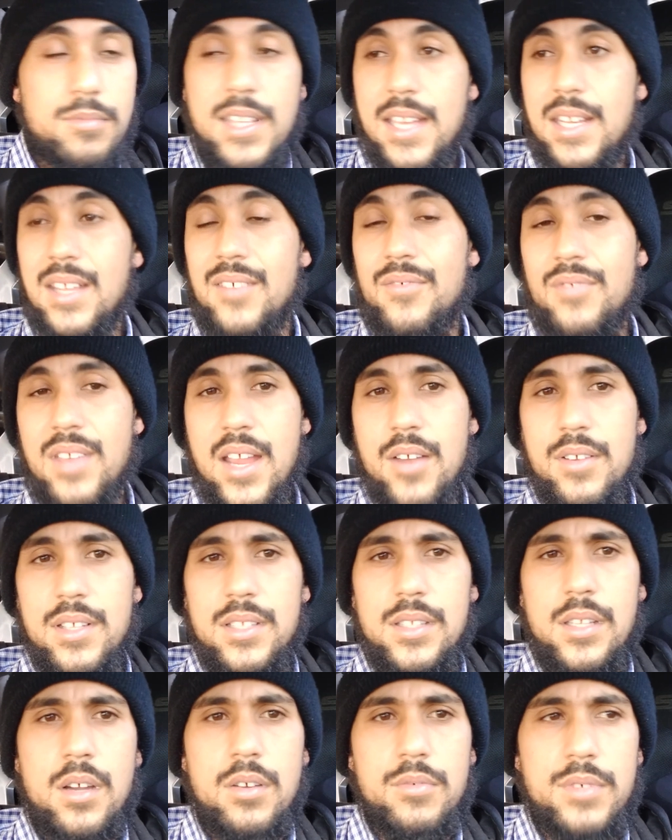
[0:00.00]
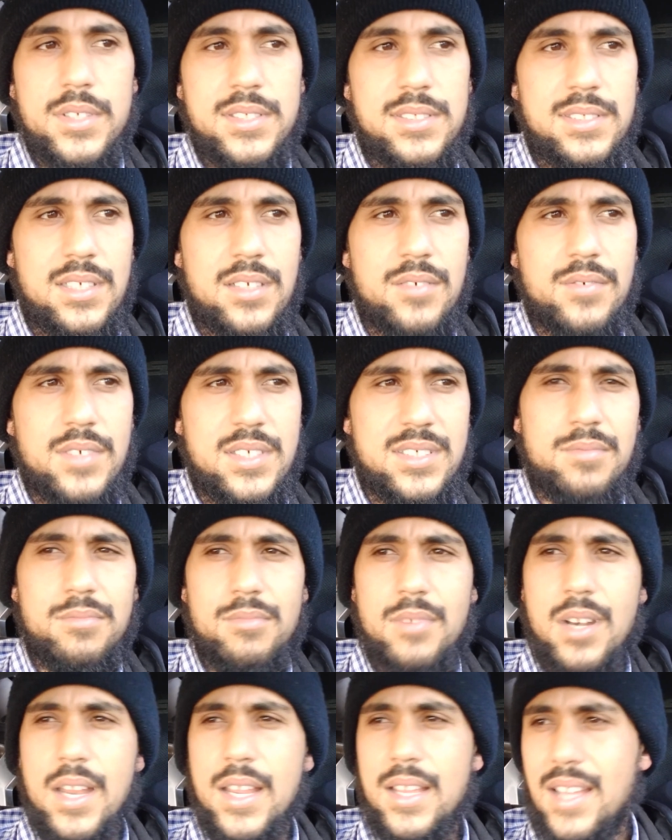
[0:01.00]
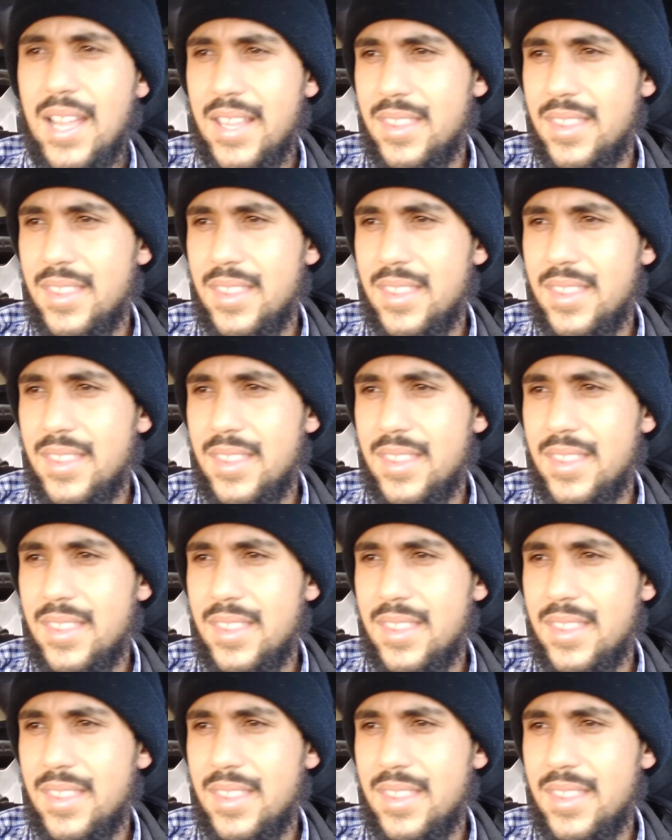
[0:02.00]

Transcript: we had a very low recidivism rate.